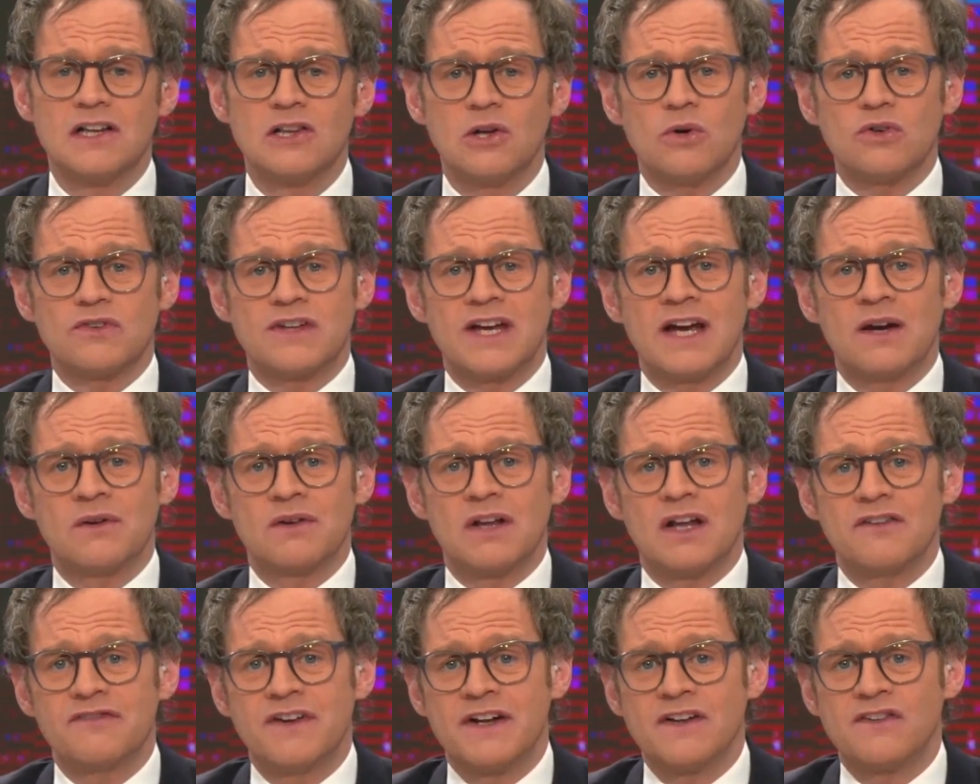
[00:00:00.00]

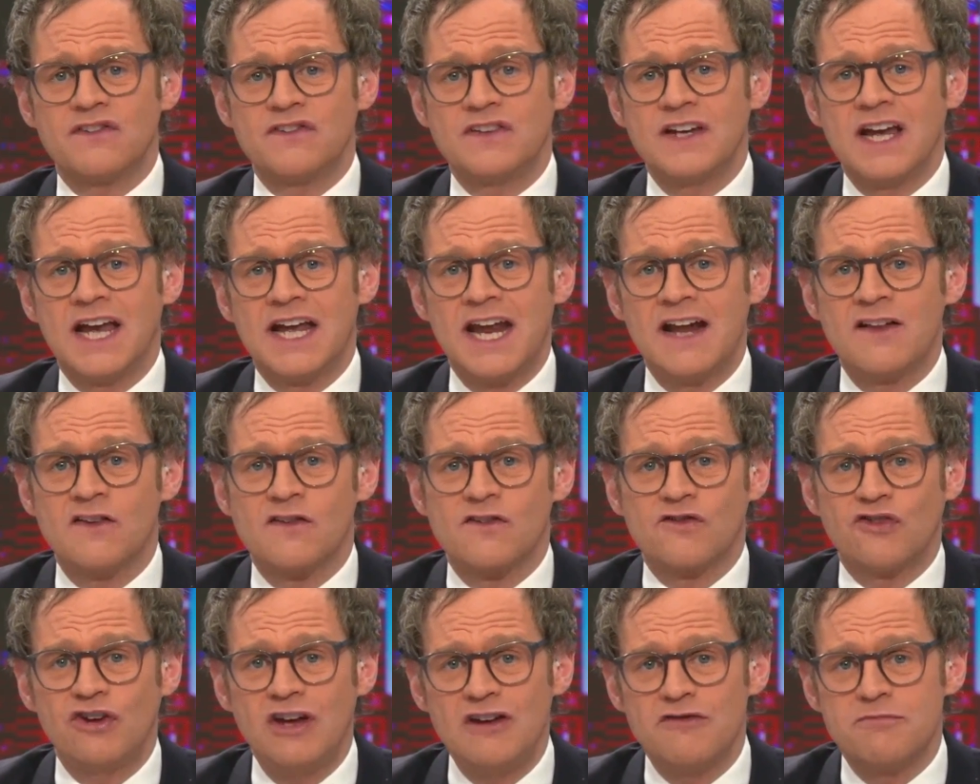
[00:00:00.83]
Lockdown loving
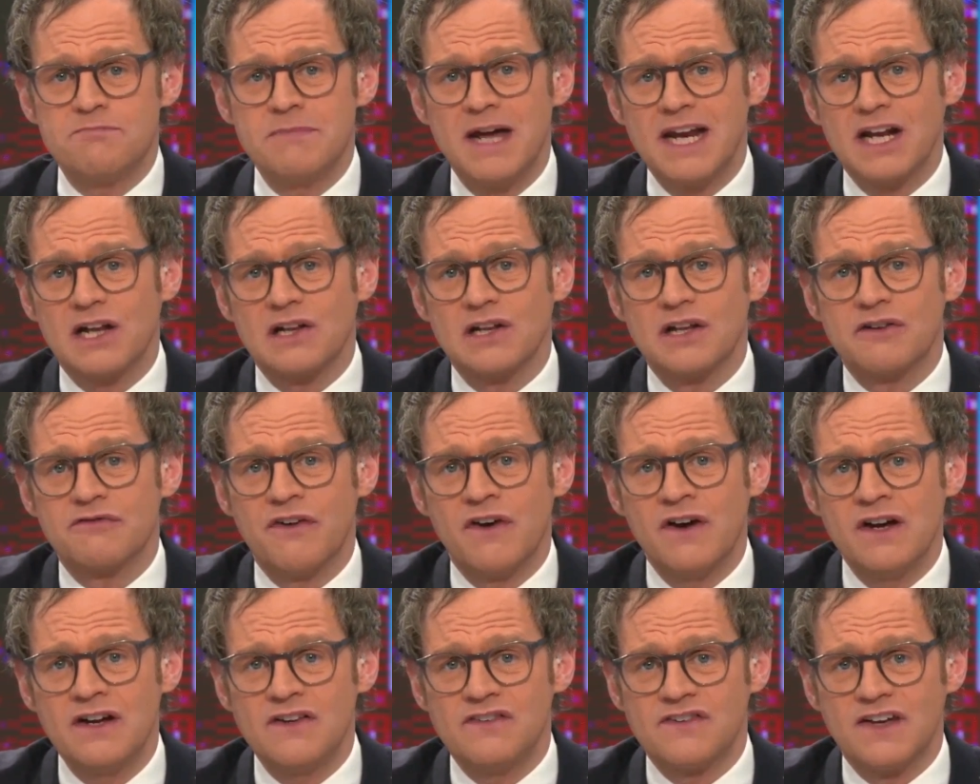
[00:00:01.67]
CNN's chief medical
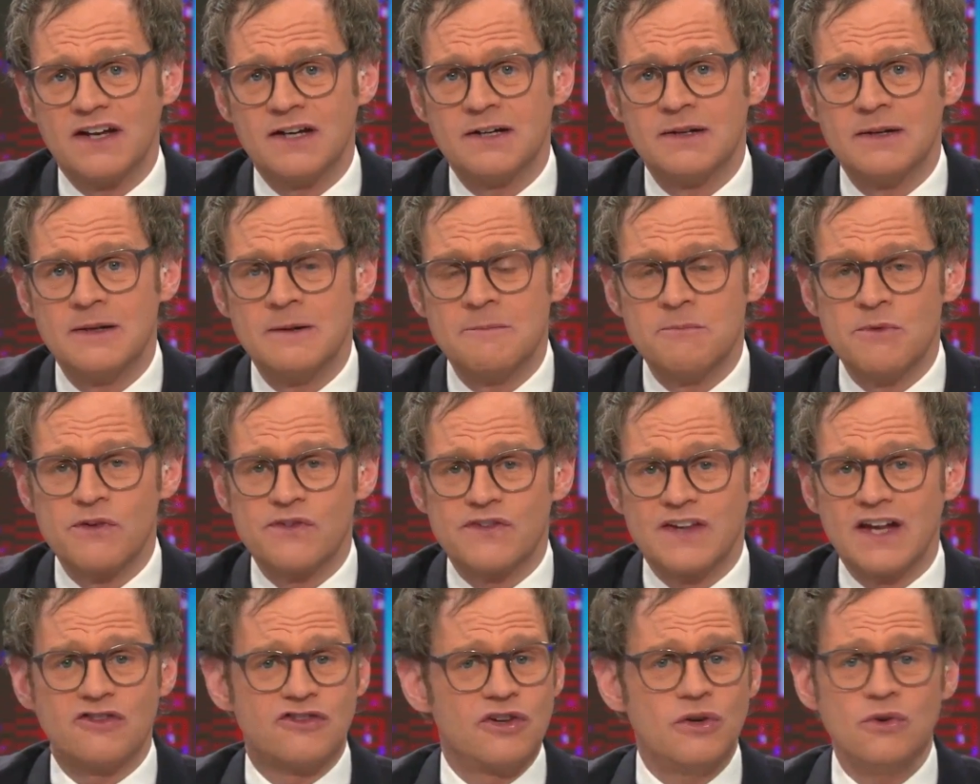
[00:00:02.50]
advisor
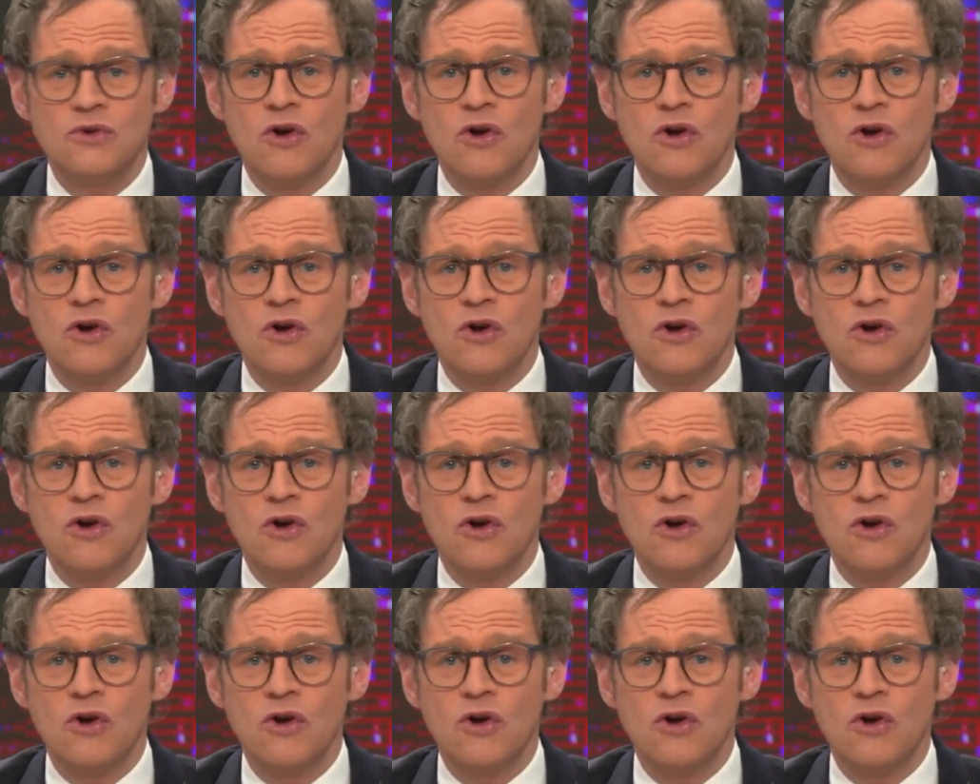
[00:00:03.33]
said,